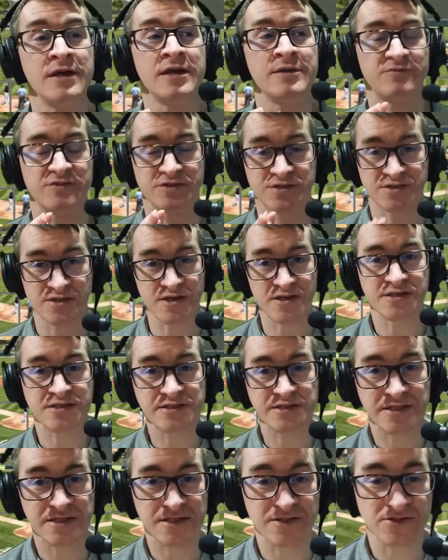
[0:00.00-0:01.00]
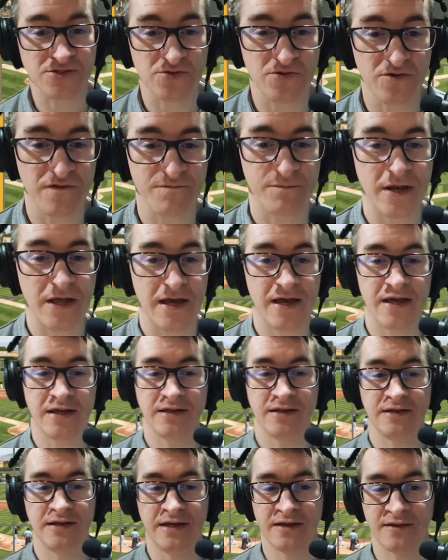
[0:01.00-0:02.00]
precisely the sort of player
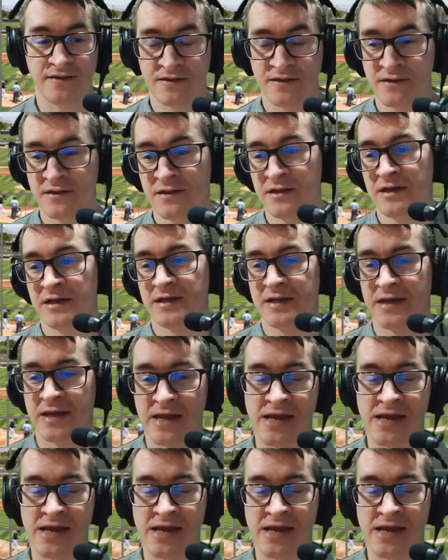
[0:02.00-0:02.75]
that the